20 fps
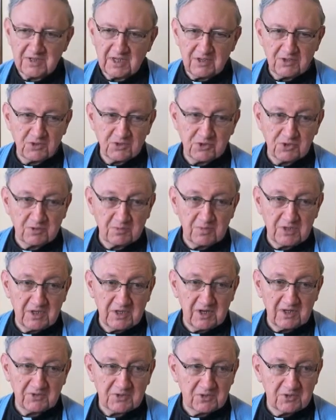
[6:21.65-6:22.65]
State should
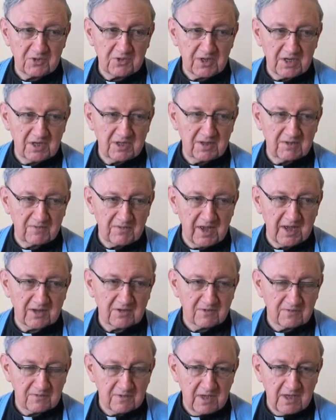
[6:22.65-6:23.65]
be also looking at the
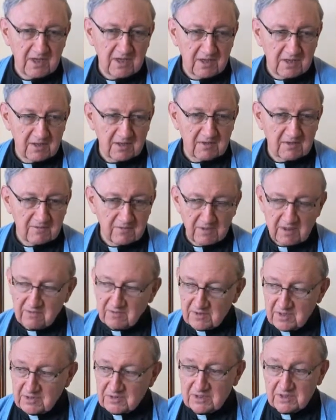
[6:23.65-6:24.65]
fact
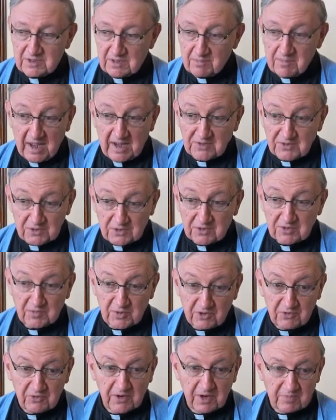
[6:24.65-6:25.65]
that this is a master's
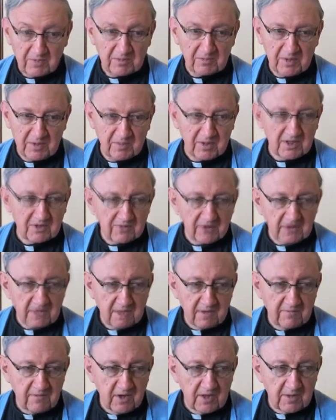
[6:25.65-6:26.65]
program. Well, just the
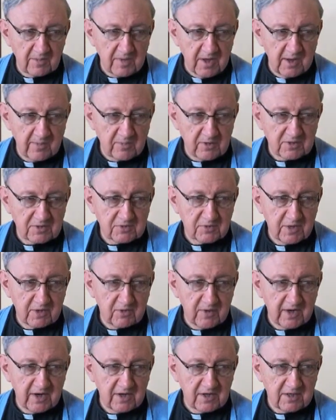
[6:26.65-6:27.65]
writing of all the papers
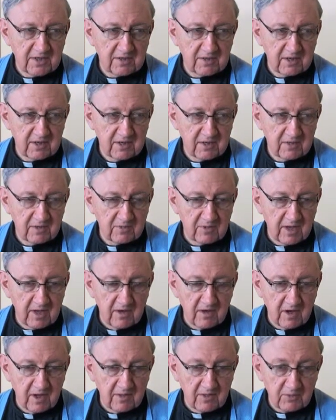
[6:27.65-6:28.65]
required
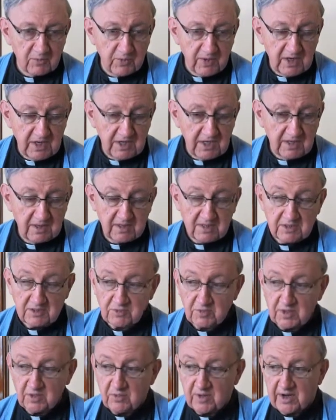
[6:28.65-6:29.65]
and all the reading that
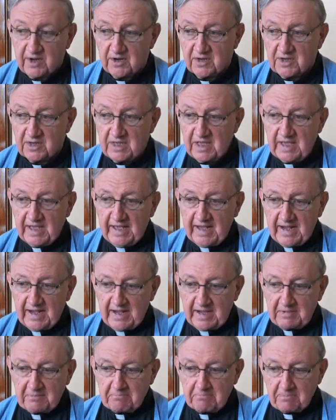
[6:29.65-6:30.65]
is required.
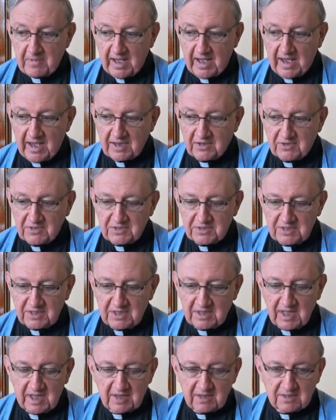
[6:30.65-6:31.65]
I could
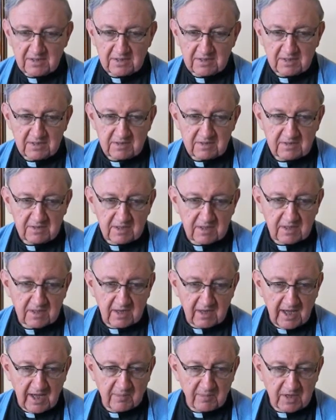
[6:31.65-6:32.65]
see that
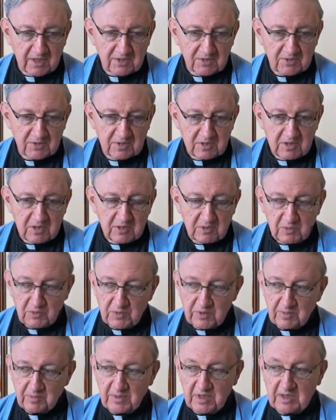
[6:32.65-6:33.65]
the LIMEX
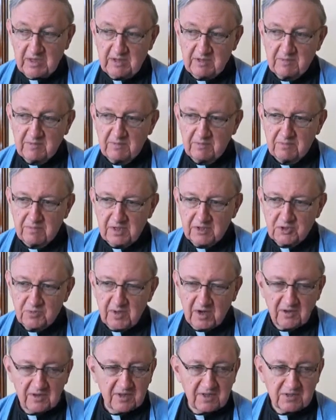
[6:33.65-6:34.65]
would be
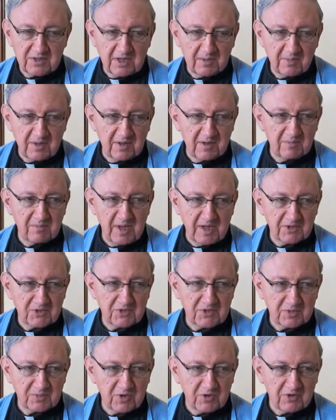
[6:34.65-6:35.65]
much better than some of the
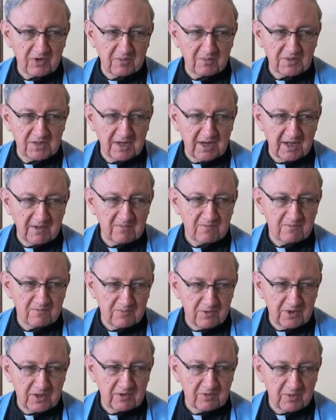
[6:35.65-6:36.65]
master's programs that I'm
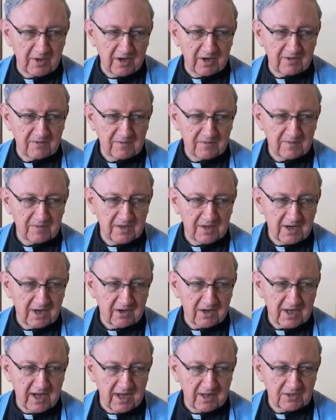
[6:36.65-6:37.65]
fully aware of in
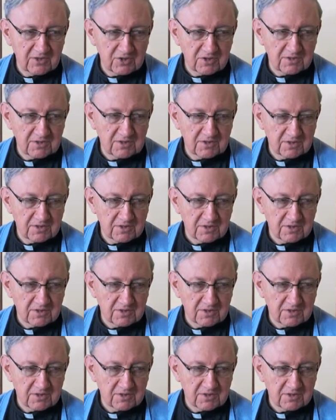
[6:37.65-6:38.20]
our colleges.